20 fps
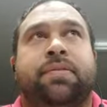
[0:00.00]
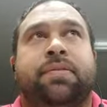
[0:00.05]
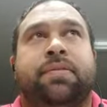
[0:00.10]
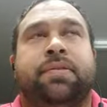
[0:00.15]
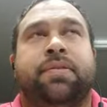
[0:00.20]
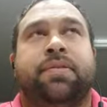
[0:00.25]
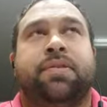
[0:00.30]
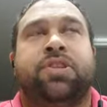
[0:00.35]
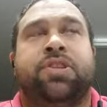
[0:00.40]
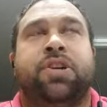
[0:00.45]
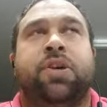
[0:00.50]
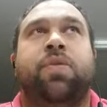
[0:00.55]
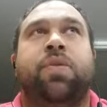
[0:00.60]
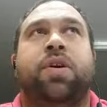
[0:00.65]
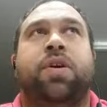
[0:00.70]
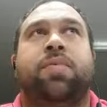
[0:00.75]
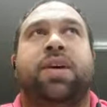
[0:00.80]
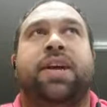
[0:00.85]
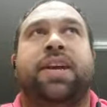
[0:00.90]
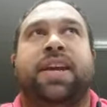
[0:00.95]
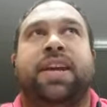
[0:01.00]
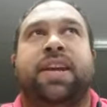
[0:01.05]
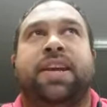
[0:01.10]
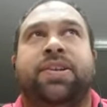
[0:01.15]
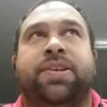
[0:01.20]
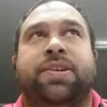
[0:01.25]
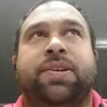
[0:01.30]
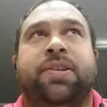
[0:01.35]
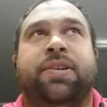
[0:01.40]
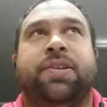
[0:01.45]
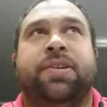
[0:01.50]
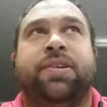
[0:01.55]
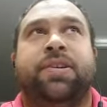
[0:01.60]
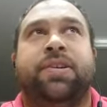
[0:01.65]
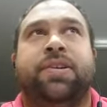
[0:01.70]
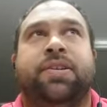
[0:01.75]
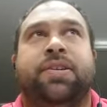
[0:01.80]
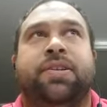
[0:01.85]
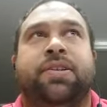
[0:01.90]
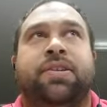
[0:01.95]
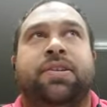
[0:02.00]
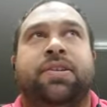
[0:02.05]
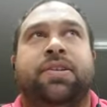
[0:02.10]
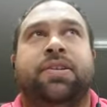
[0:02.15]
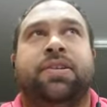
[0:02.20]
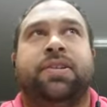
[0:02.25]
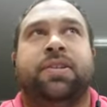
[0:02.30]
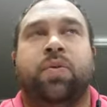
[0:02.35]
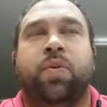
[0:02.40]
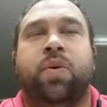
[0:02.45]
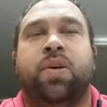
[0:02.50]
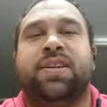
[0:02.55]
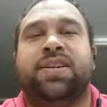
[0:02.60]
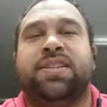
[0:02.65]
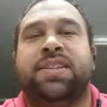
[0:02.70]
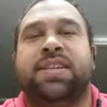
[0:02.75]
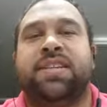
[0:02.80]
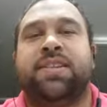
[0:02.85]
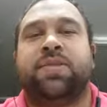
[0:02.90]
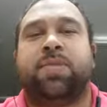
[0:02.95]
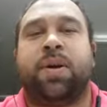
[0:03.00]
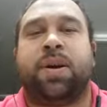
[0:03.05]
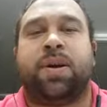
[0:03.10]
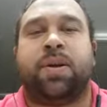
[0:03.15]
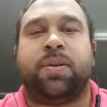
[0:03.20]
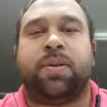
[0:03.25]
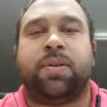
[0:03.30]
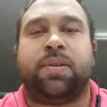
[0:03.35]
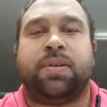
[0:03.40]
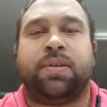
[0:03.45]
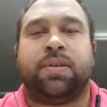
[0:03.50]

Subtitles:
So what am I getting to? What is his role?